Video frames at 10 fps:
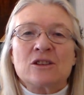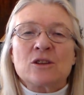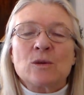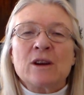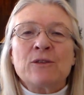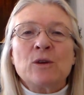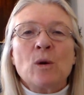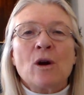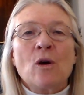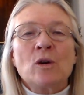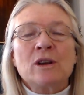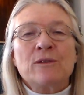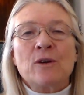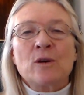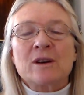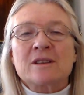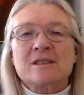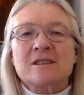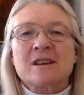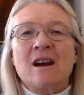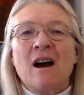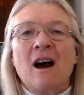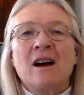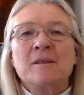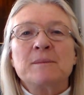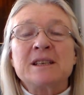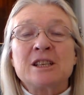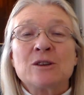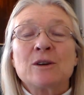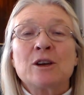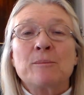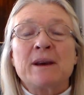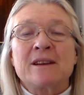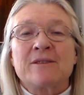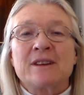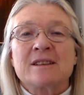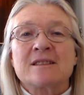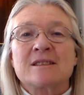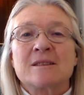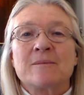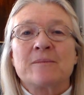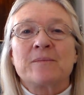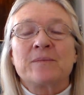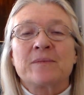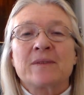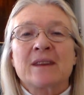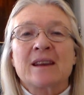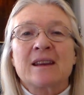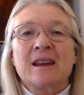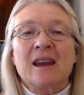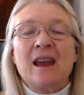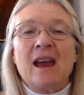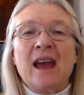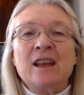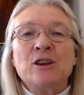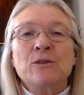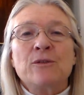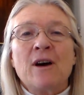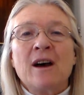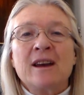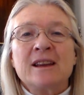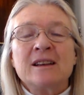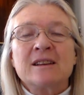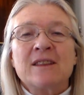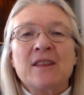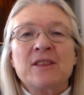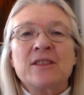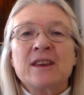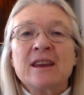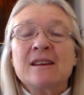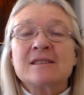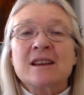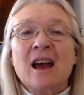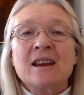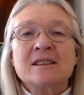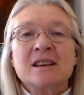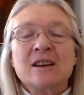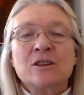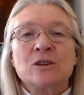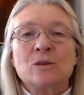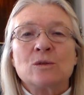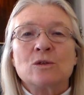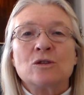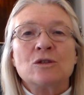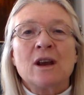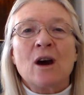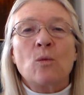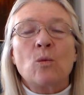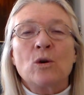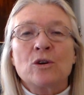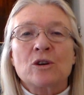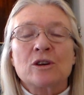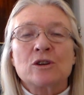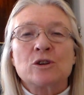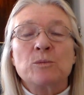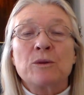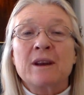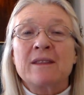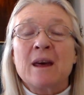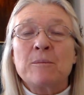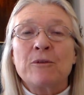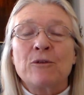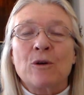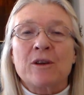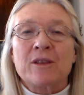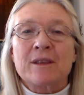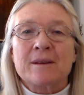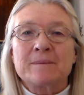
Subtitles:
So if you are only focused on material benefits, and you find that the things I tell you do not work to bring them forth,